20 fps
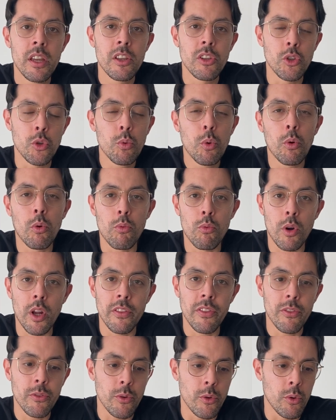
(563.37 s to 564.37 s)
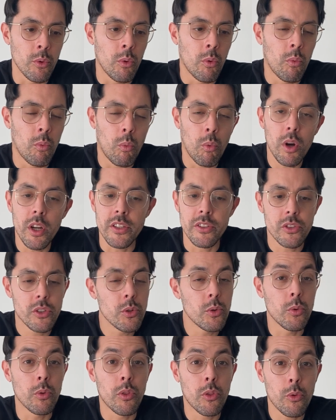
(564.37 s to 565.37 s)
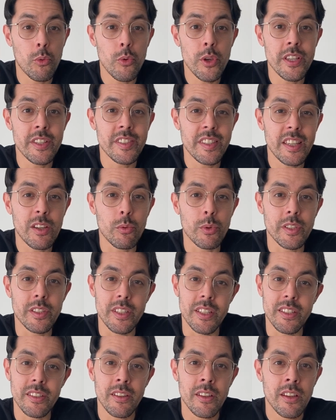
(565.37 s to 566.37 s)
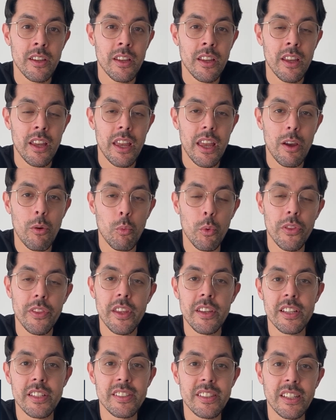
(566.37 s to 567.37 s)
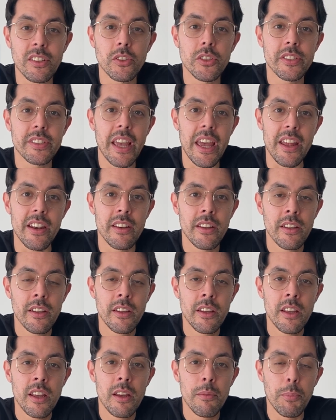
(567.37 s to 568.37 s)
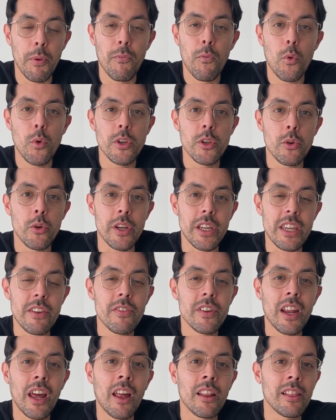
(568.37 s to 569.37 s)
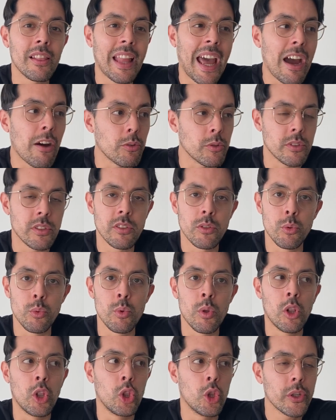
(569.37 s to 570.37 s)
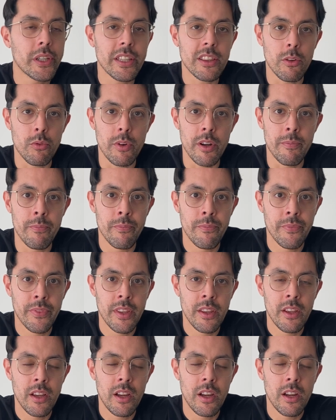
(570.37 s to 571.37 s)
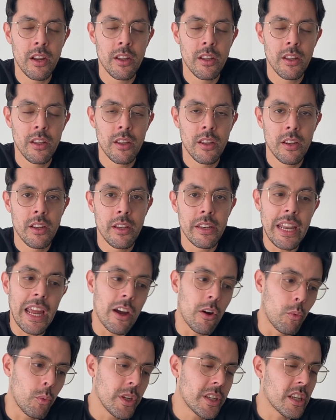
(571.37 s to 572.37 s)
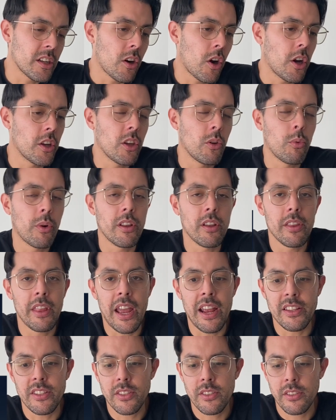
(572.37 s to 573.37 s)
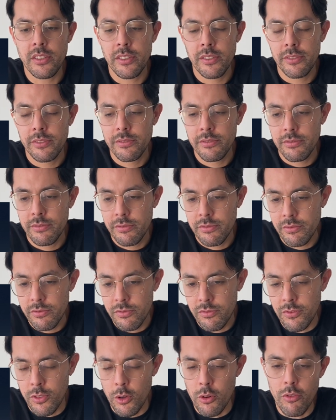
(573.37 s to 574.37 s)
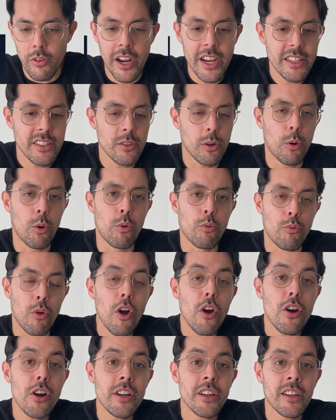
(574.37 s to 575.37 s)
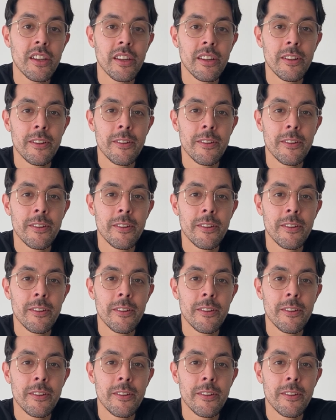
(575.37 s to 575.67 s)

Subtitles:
You will run through 1, 2, 3 sequences within a single set before you're even allowed to look at the rim. Now, we can argue whether that's for right or wrong.